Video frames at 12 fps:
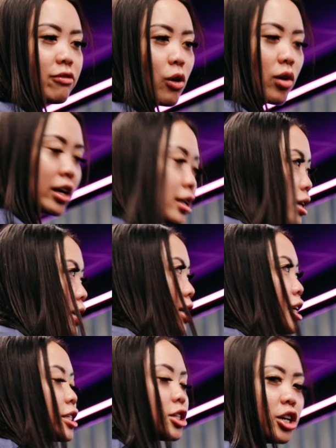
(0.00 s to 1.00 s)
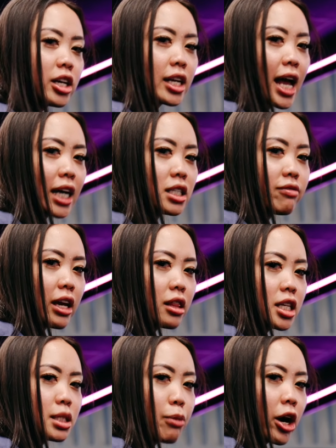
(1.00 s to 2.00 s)
forward, so you can activate
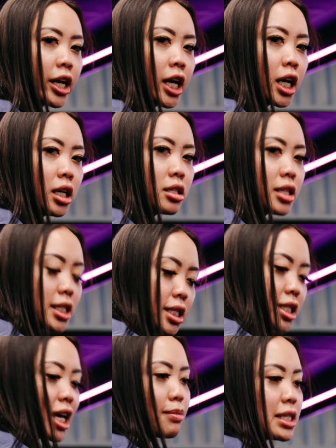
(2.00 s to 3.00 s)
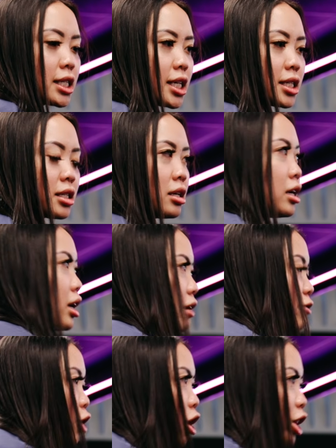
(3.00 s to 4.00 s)
this part here. So that's the same as these.
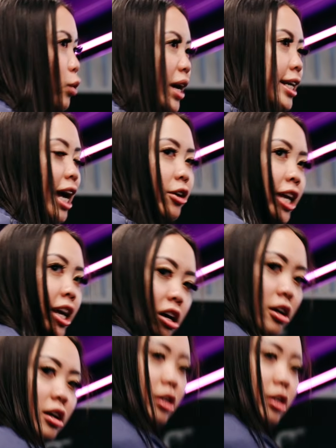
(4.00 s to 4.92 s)
If you're all the way down here,